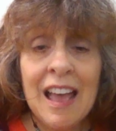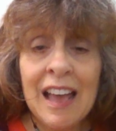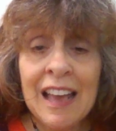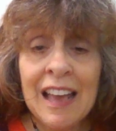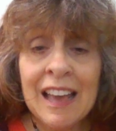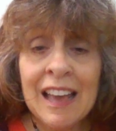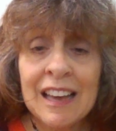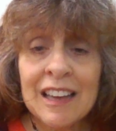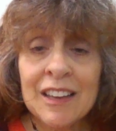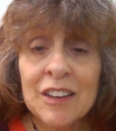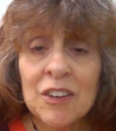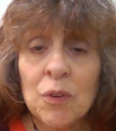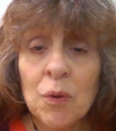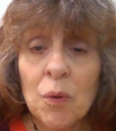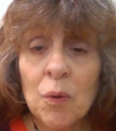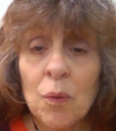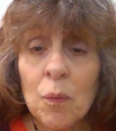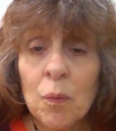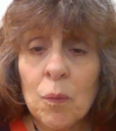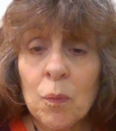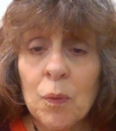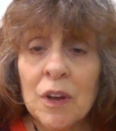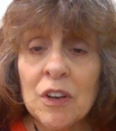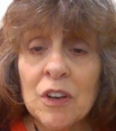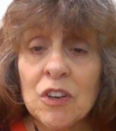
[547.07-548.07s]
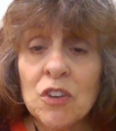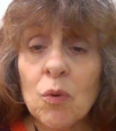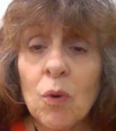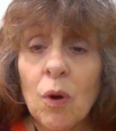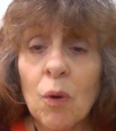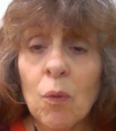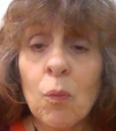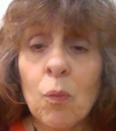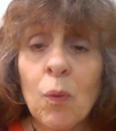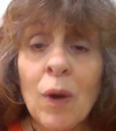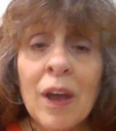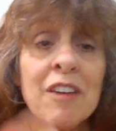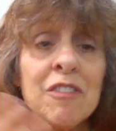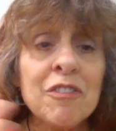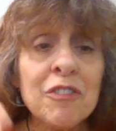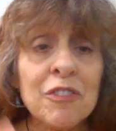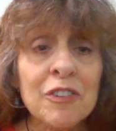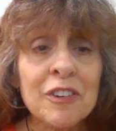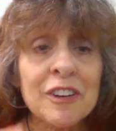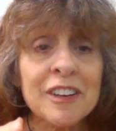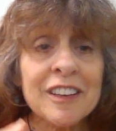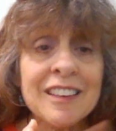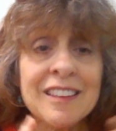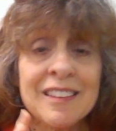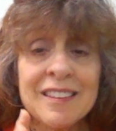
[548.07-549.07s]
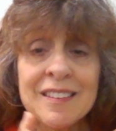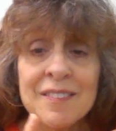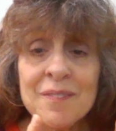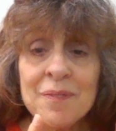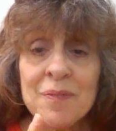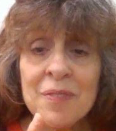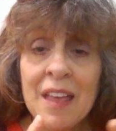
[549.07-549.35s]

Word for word: And when you are wavering,